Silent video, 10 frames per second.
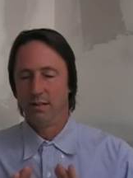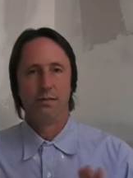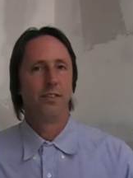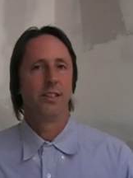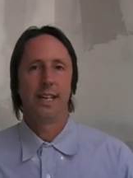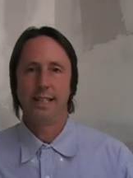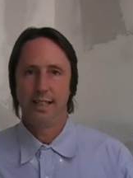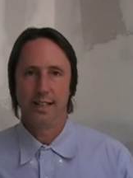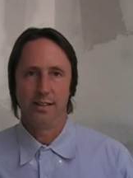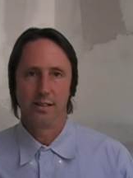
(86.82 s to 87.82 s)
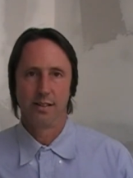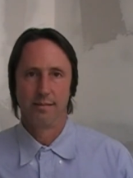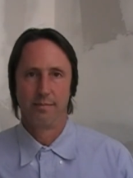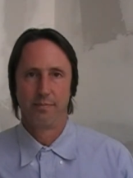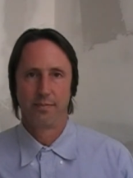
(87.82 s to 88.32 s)
for 10 years
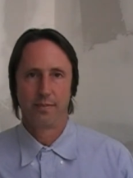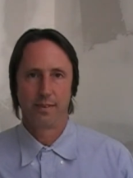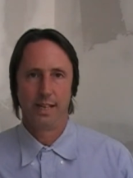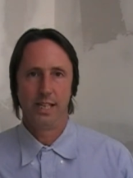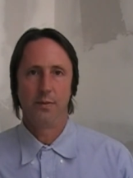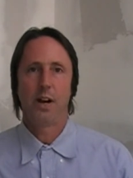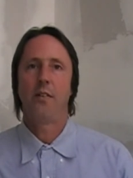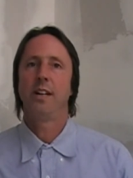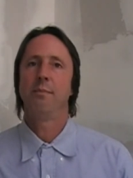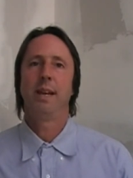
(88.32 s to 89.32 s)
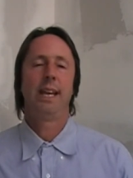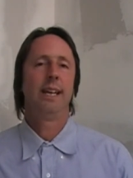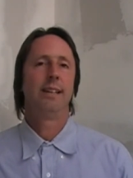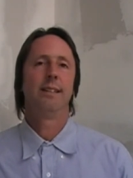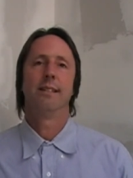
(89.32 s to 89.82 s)
and you've already
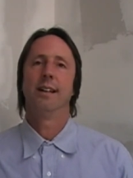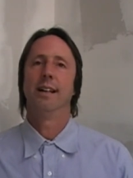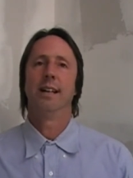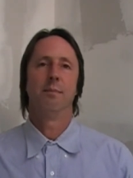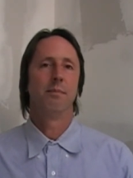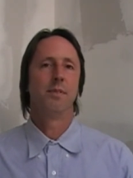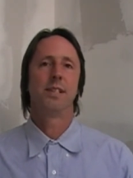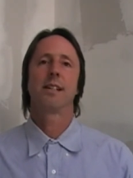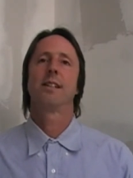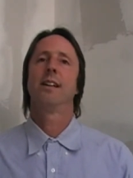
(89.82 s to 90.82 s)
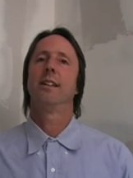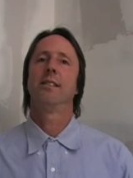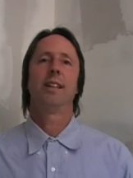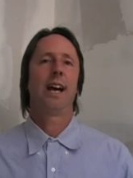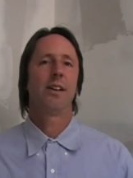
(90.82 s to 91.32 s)
made um,
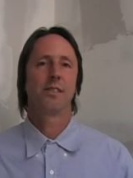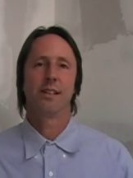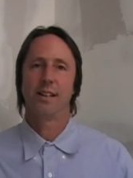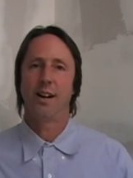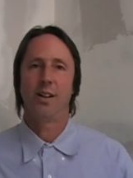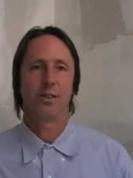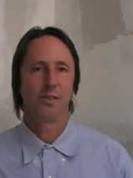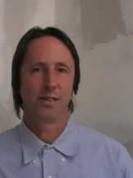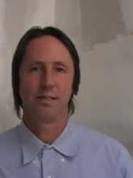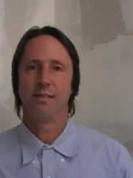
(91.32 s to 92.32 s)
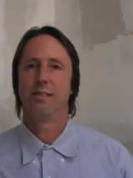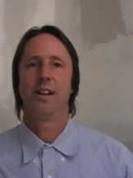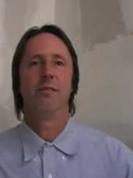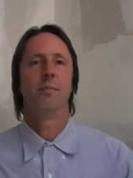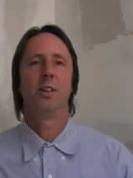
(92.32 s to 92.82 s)
$600,000
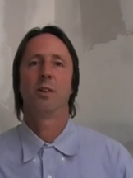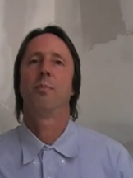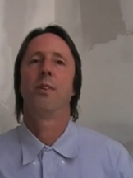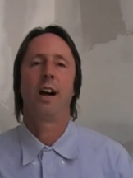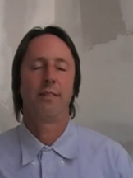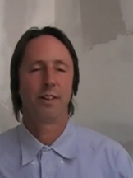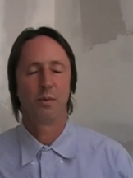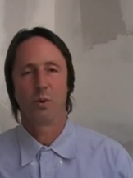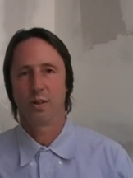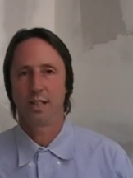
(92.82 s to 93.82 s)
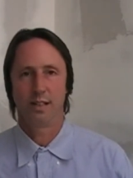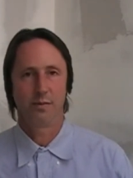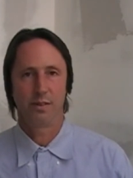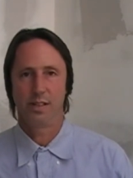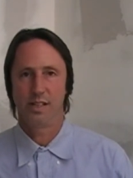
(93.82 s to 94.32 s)
of pure profit working
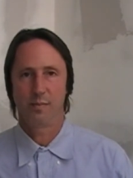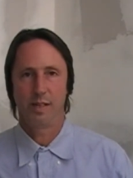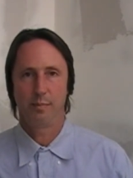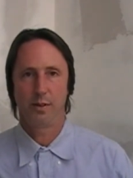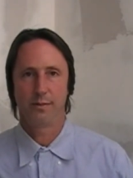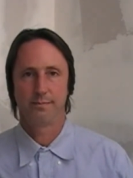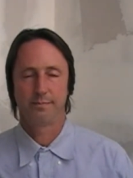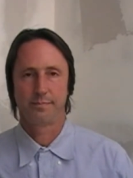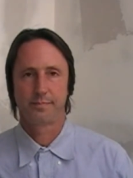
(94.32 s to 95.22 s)
for these people.